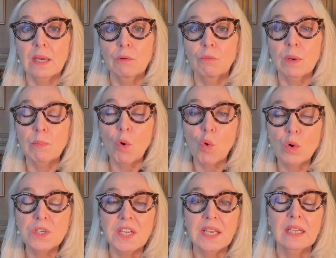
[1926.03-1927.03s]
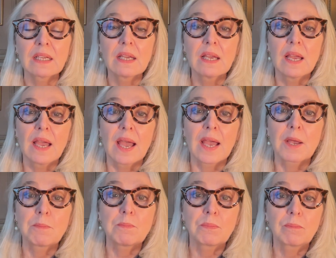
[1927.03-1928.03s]
reporting,
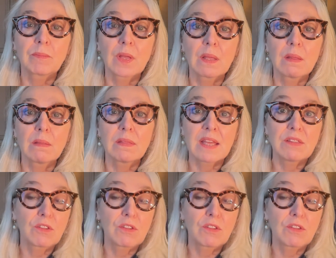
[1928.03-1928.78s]
then